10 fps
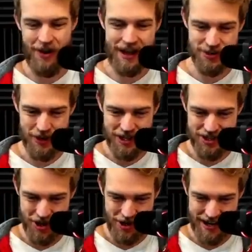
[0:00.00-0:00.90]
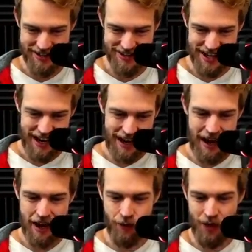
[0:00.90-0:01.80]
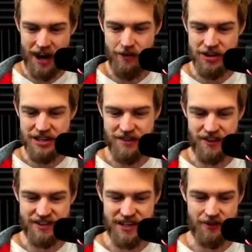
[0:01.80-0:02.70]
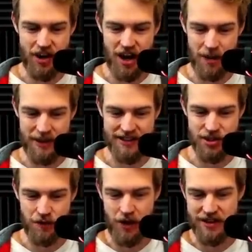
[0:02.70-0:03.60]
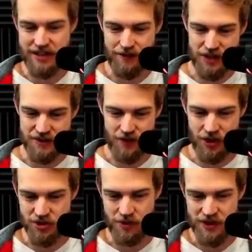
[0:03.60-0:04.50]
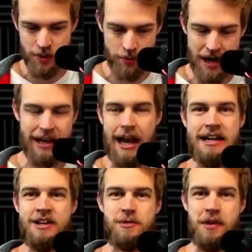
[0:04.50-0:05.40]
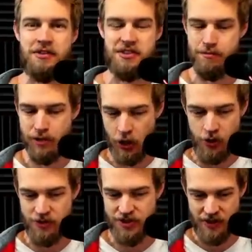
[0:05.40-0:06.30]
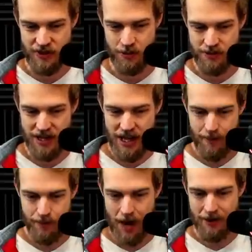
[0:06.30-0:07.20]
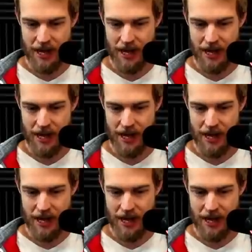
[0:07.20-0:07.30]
I just wanted to show you guys this. Uh, I've won every defense that I've gone up against so far, except for this first one. This one brought lightning spells and balloons. So this one's probably